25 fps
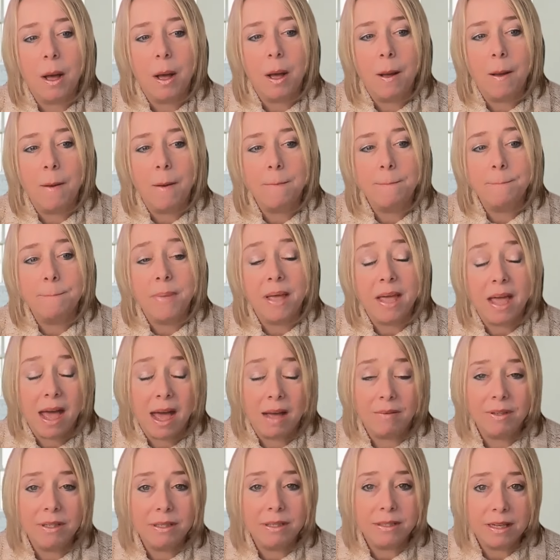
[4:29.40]
Um, they
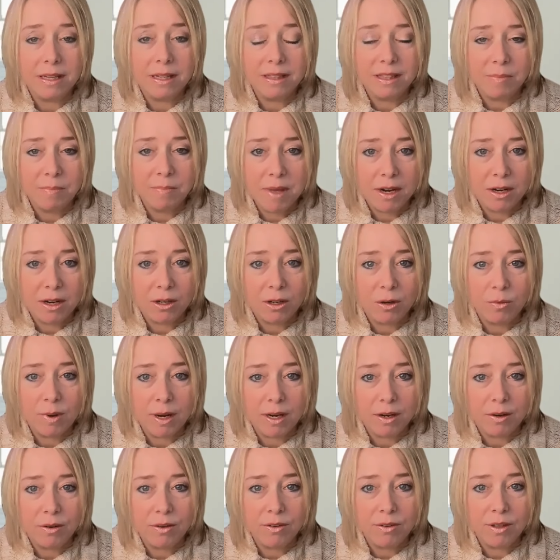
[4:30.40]
haven't sent the medical
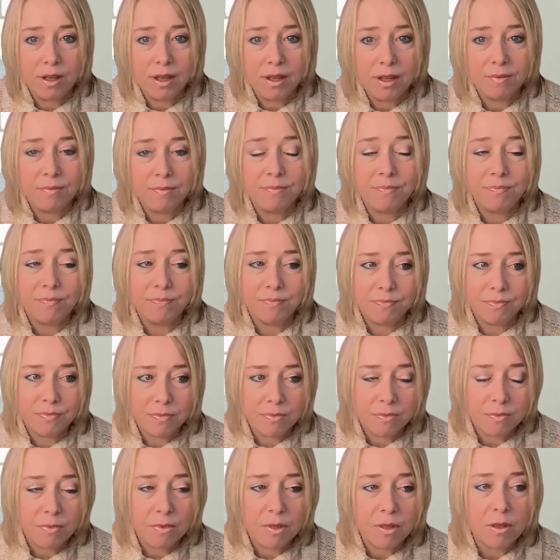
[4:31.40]
records yet.
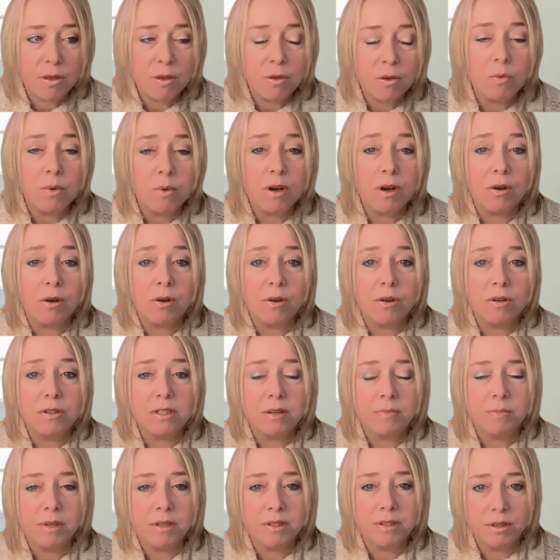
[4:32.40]
You want to
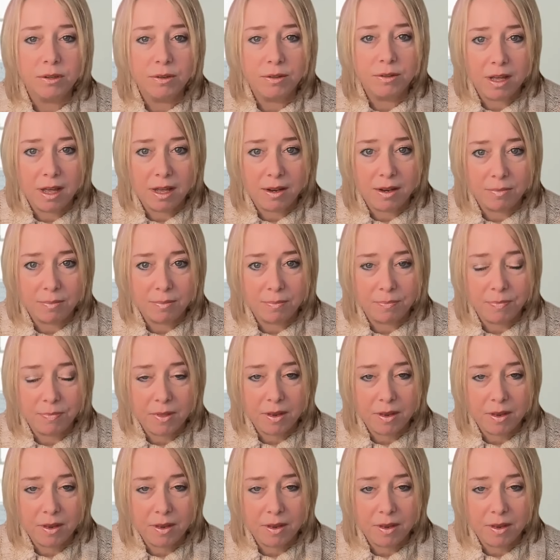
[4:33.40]
urge them to do that.